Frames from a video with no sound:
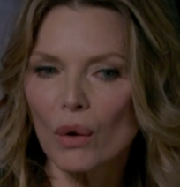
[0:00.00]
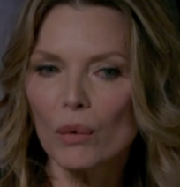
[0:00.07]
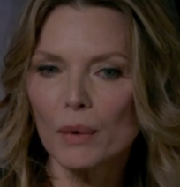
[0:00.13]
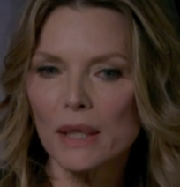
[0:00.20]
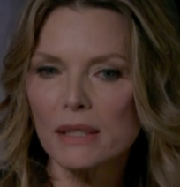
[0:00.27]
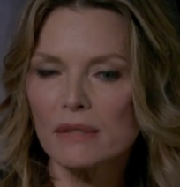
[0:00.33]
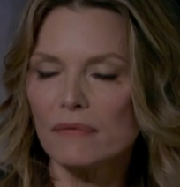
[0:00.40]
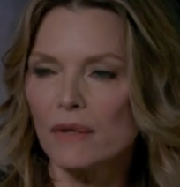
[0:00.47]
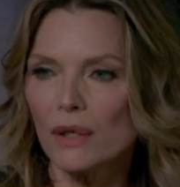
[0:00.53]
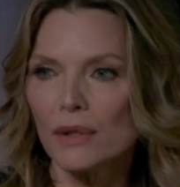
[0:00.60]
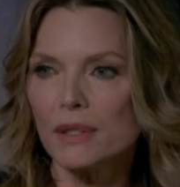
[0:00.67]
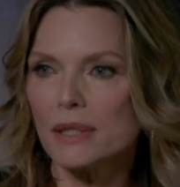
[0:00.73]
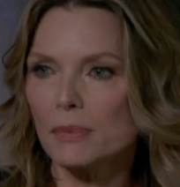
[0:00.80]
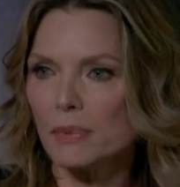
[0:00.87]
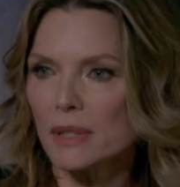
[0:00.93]
always
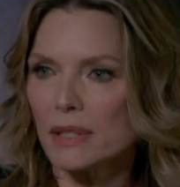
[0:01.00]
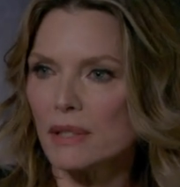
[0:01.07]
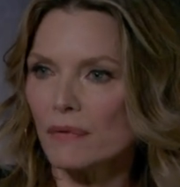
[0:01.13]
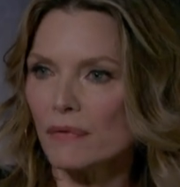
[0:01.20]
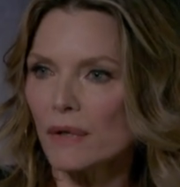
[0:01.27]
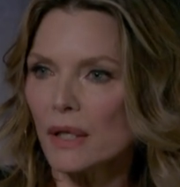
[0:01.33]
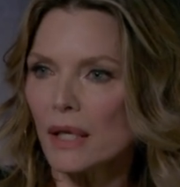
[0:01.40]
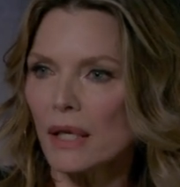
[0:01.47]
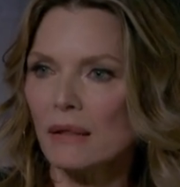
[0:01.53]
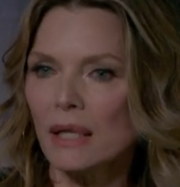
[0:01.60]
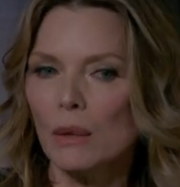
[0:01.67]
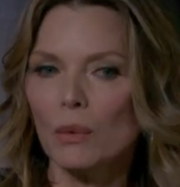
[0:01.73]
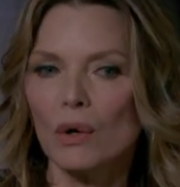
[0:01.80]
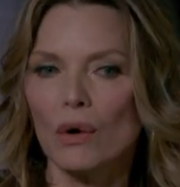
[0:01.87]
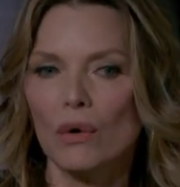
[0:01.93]
very specific and
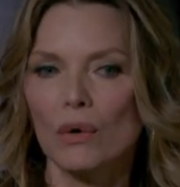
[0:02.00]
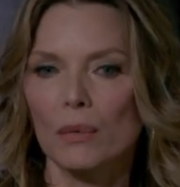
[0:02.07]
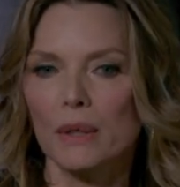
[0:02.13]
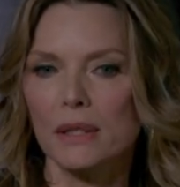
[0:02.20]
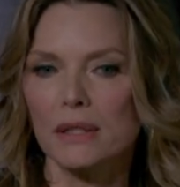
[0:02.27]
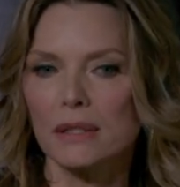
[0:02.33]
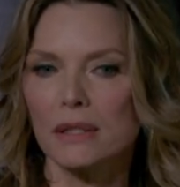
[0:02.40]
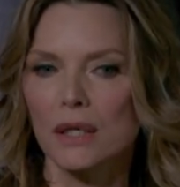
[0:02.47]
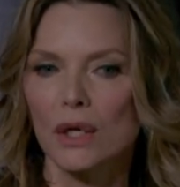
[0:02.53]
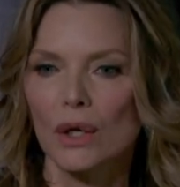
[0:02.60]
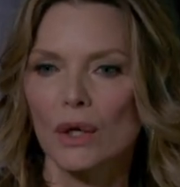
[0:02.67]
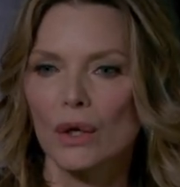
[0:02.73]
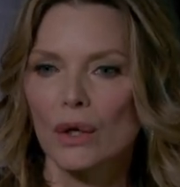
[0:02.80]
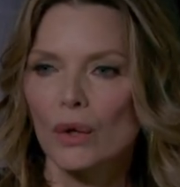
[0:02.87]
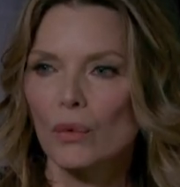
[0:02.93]
they were always
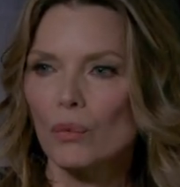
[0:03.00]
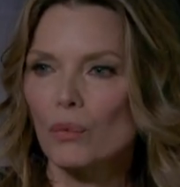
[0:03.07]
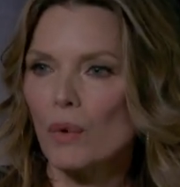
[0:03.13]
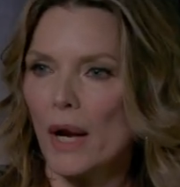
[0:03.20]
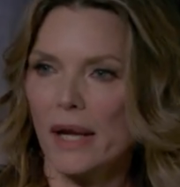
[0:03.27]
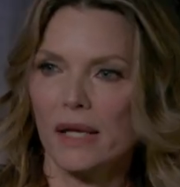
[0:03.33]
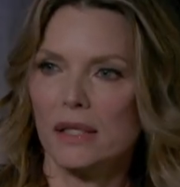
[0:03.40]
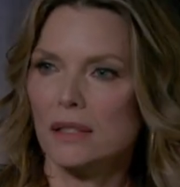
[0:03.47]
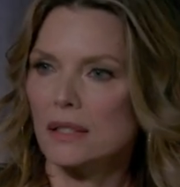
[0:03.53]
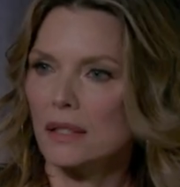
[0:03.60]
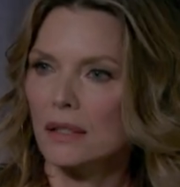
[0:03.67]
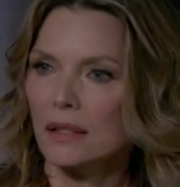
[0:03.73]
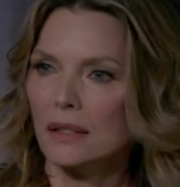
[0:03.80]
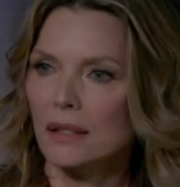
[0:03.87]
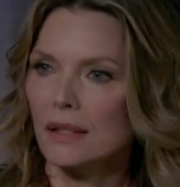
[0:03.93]
right.
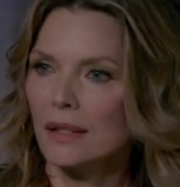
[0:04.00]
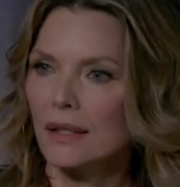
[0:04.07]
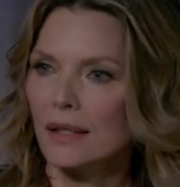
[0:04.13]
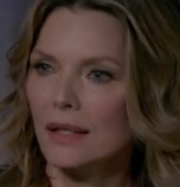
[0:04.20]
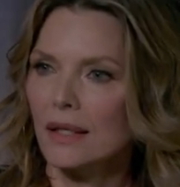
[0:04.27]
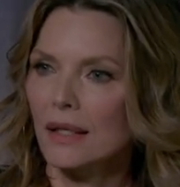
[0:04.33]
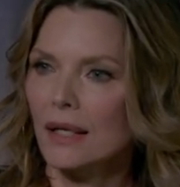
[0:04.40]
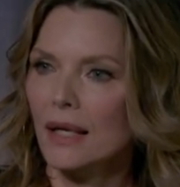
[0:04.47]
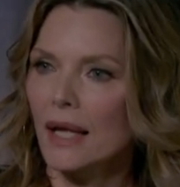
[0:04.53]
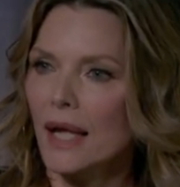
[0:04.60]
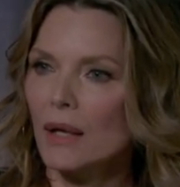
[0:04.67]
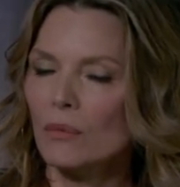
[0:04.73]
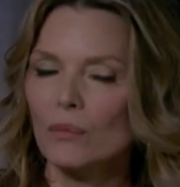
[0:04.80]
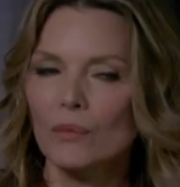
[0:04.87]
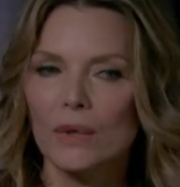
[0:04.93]
Yeah.
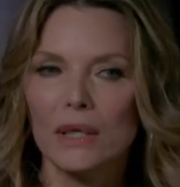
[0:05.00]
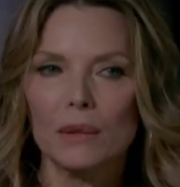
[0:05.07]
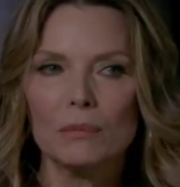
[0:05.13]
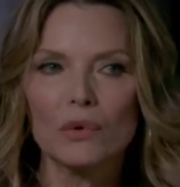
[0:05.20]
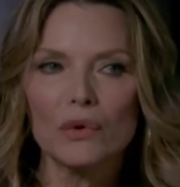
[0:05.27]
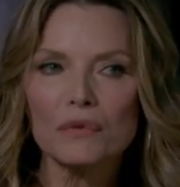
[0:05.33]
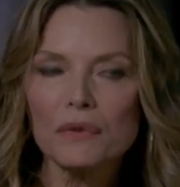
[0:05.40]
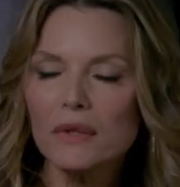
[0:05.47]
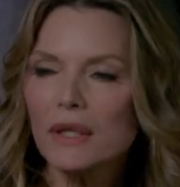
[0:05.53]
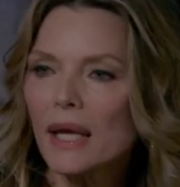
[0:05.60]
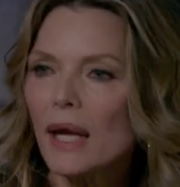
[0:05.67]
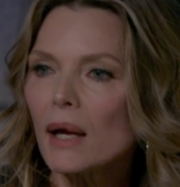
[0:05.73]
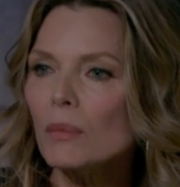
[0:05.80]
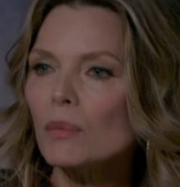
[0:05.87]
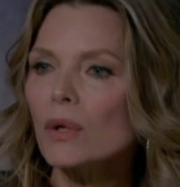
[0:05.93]
And when he moved the
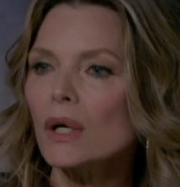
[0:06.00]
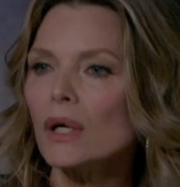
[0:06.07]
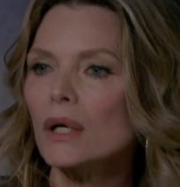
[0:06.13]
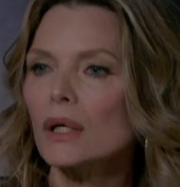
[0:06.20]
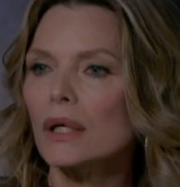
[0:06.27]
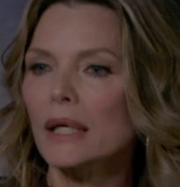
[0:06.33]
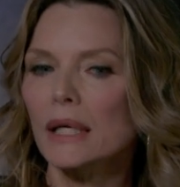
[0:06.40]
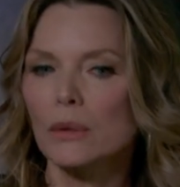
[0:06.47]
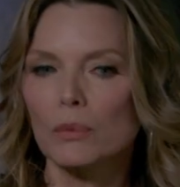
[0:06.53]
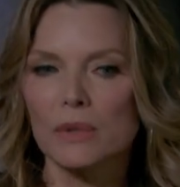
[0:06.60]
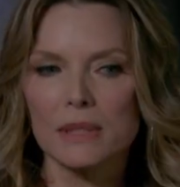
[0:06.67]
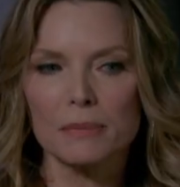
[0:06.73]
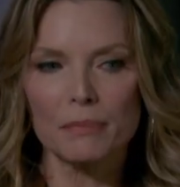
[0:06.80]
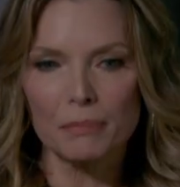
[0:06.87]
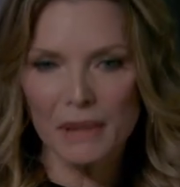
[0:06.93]
camera, it
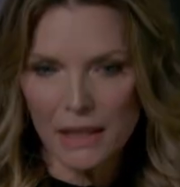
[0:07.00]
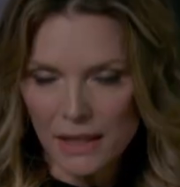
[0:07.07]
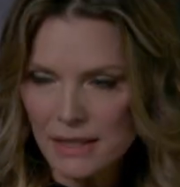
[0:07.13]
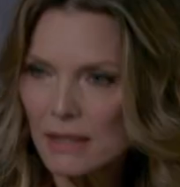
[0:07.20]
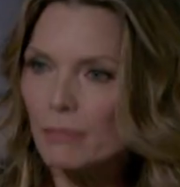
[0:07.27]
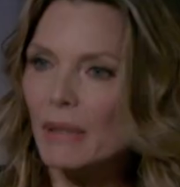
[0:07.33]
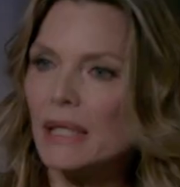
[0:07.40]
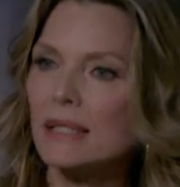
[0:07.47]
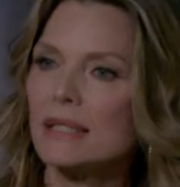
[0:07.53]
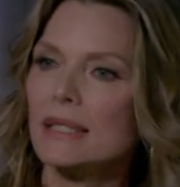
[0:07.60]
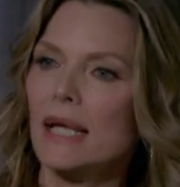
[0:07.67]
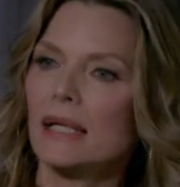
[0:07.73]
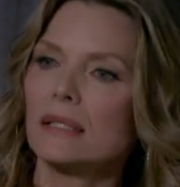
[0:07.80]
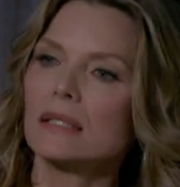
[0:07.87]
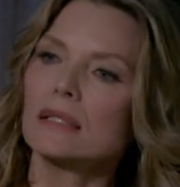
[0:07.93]
was because it made
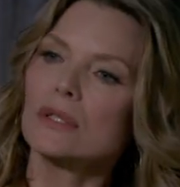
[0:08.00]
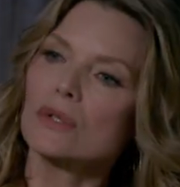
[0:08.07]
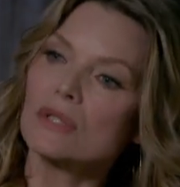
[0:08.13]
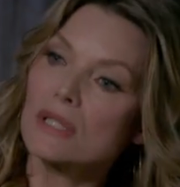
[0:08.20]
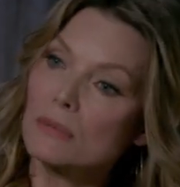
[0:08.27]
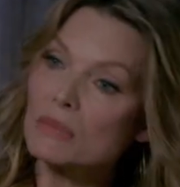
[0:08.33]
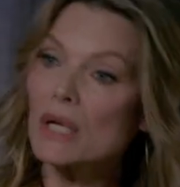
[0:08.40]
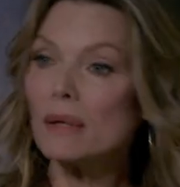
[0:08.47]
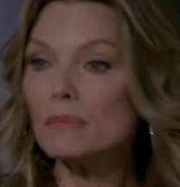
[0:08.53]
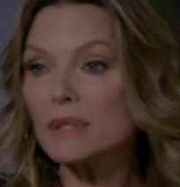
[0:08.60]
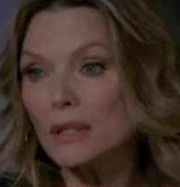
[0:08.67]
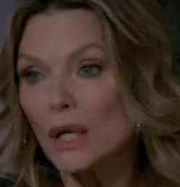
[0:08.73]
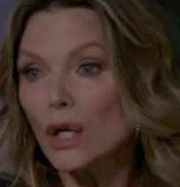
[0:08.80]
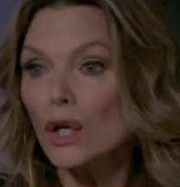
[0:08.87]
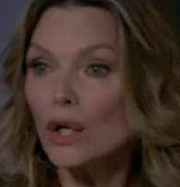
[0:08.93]
sense. And so
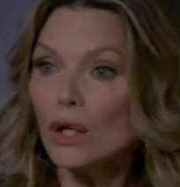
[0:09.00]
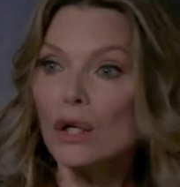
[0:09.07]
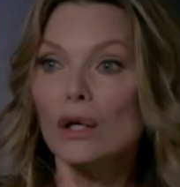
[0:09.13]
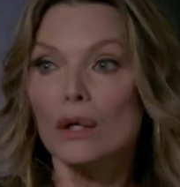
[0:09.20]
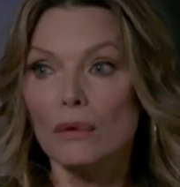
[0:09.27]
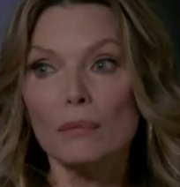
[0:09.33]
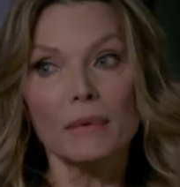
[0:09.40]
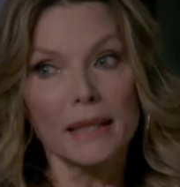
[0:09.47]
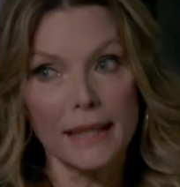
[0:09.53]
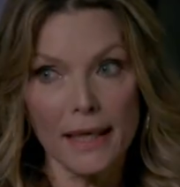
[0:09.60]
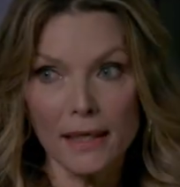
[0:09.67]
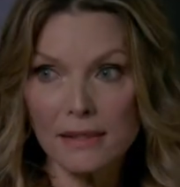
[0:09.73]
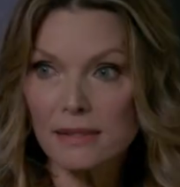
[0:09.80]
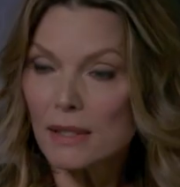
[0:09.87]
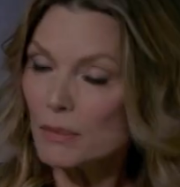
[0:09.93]
sometimes, right. yeah,
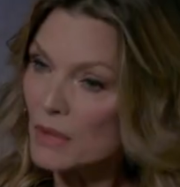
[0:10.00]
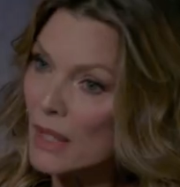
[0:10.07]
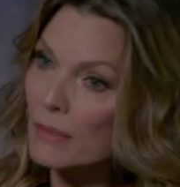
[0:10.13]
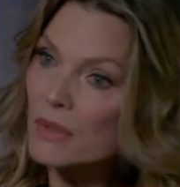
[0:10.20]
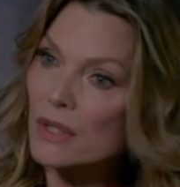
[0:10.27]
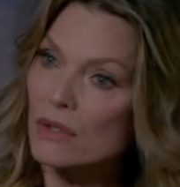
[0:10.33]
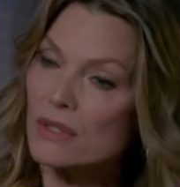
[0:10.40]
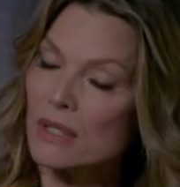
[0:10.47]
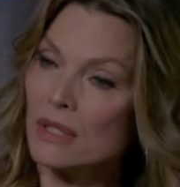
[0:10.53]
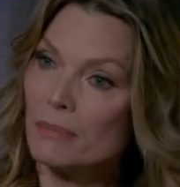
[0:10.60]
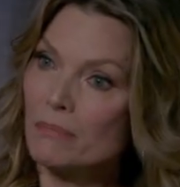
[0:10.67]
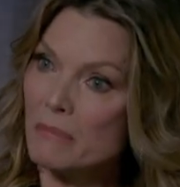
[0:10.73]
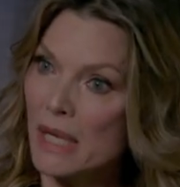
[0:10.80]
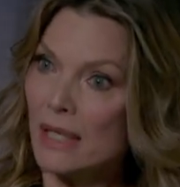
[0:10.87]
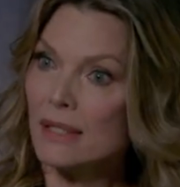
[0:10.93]
sometimes there's an
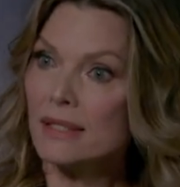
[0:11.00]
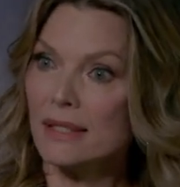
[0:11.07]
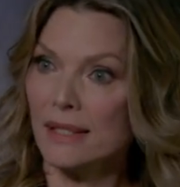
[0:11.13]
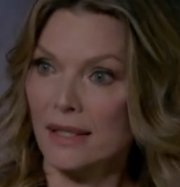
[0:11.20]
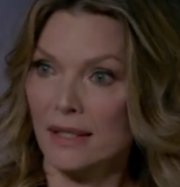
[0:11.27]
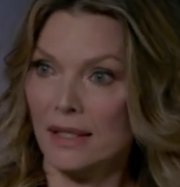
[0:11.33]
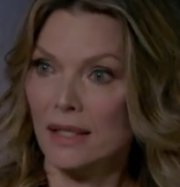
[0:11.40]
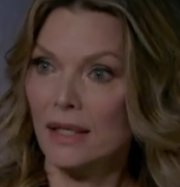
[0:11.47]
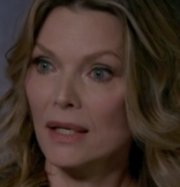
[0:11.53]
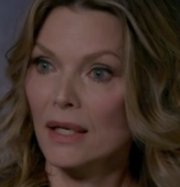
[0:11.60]
amazing